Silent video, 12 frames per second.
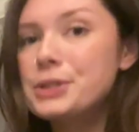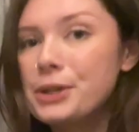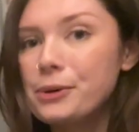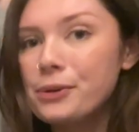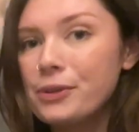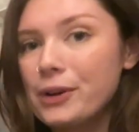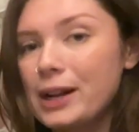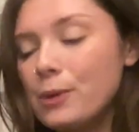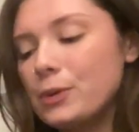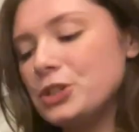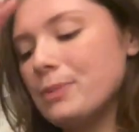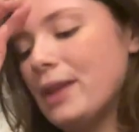2.30,
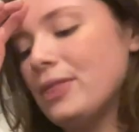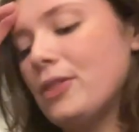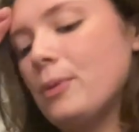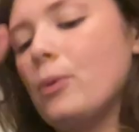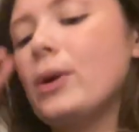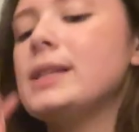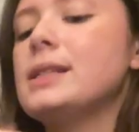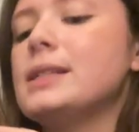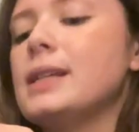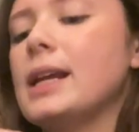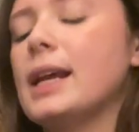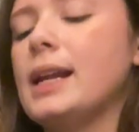which meant that the boys
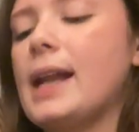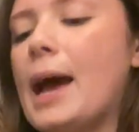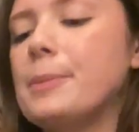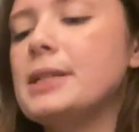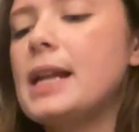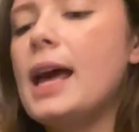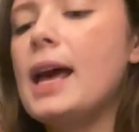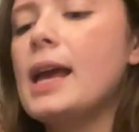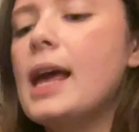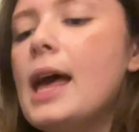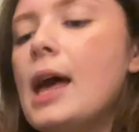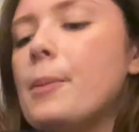didn't get a nap
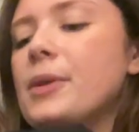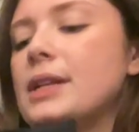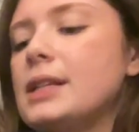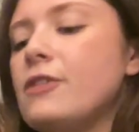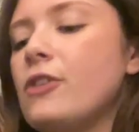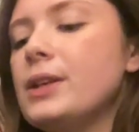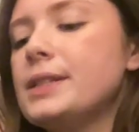today. But they did fall